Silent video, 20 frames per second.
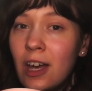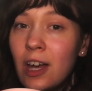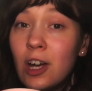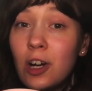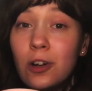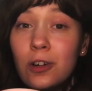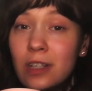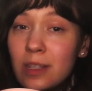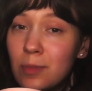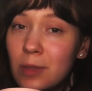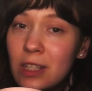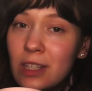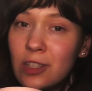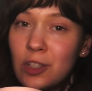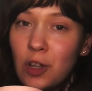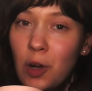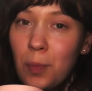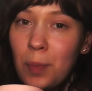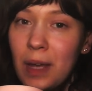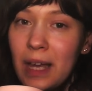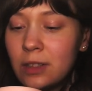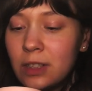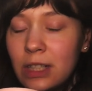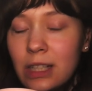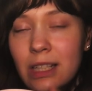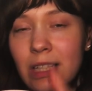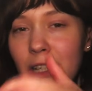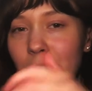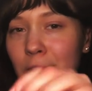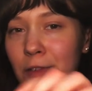Christmas shopping,
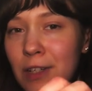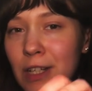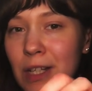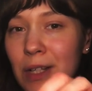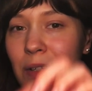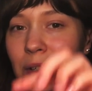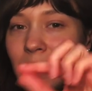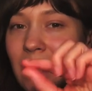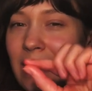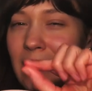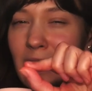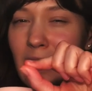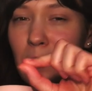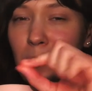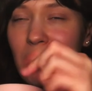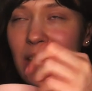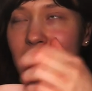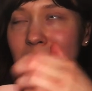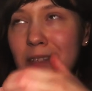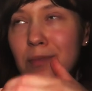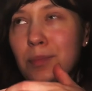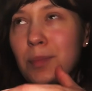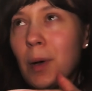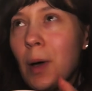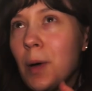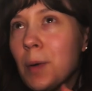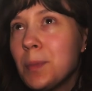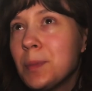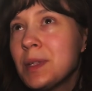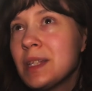just a few little bits and
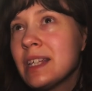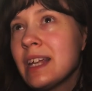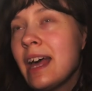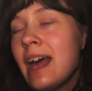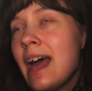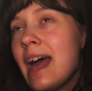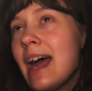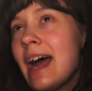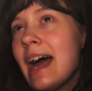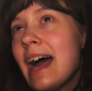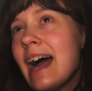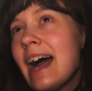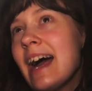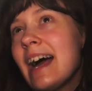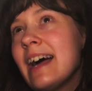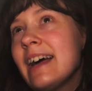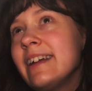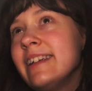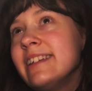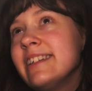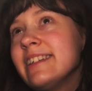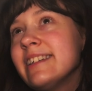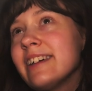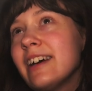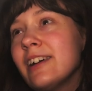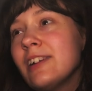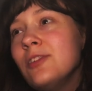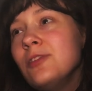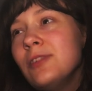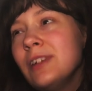bobs, and
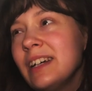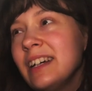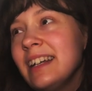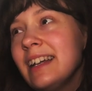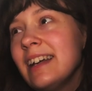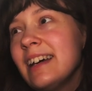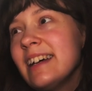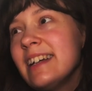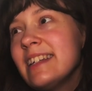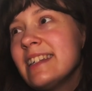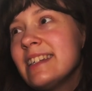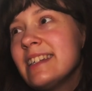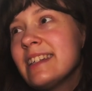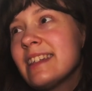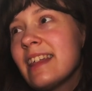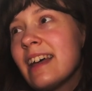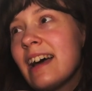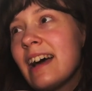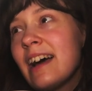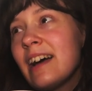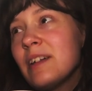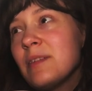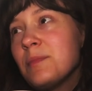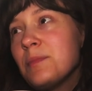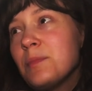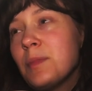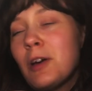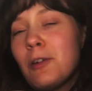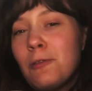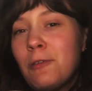I realized
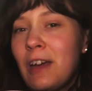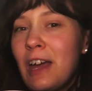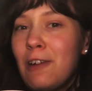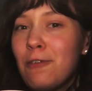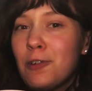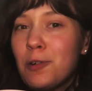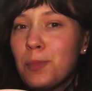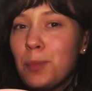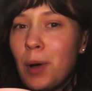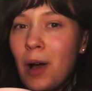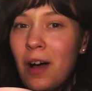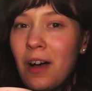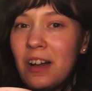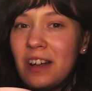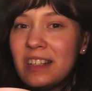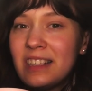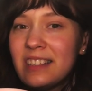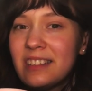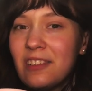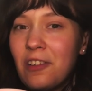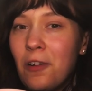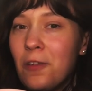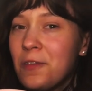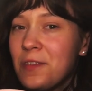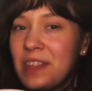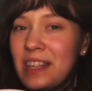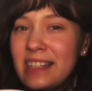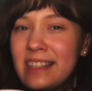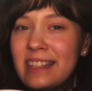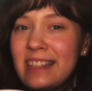that my favorite part
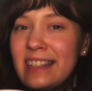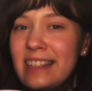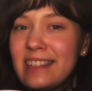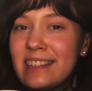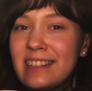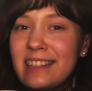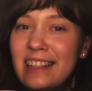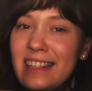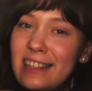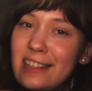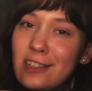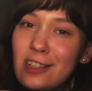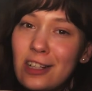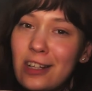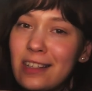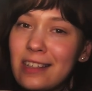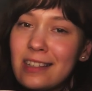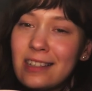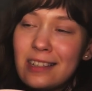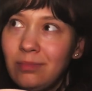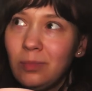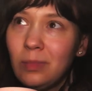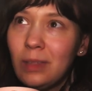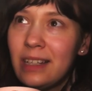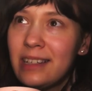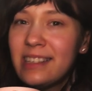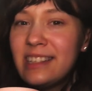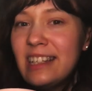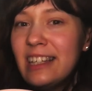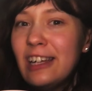of this season is just
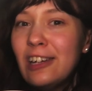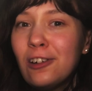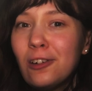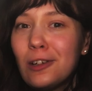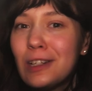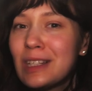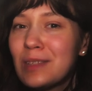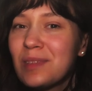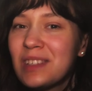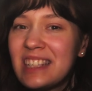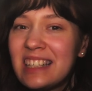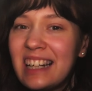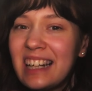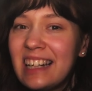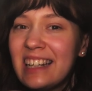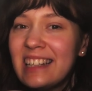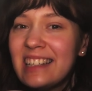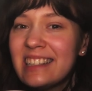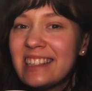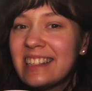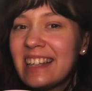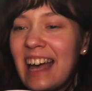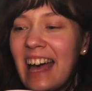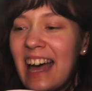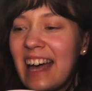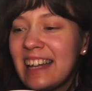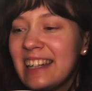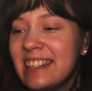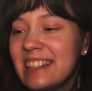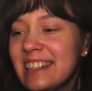seeing Christmas lights
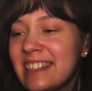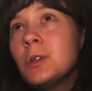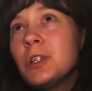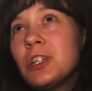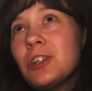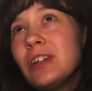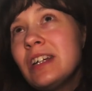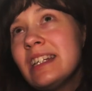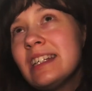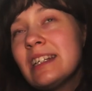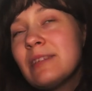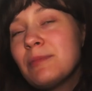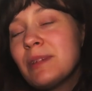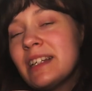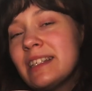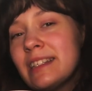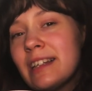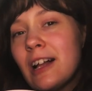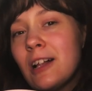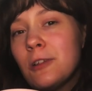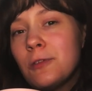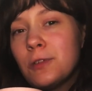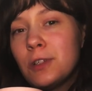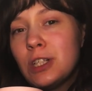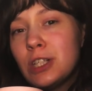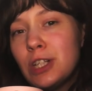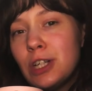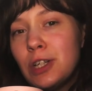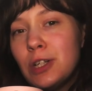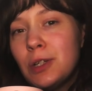and treating myself
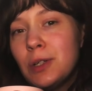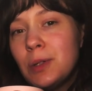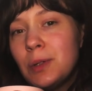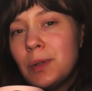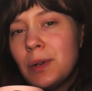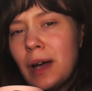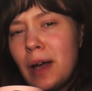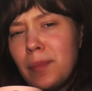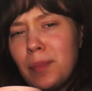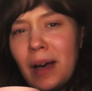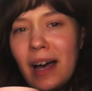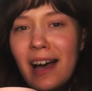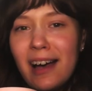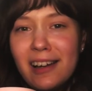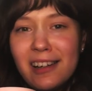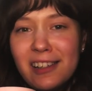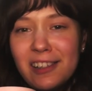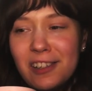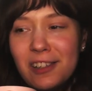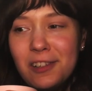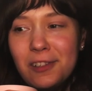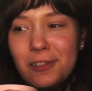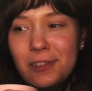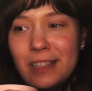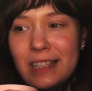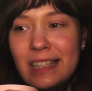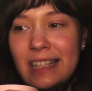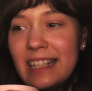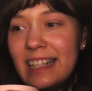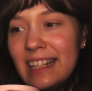to a pack
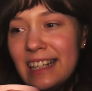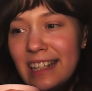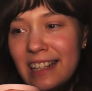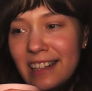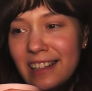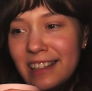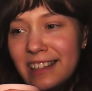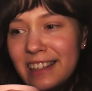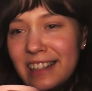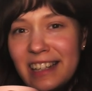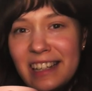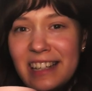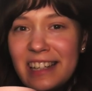of tea that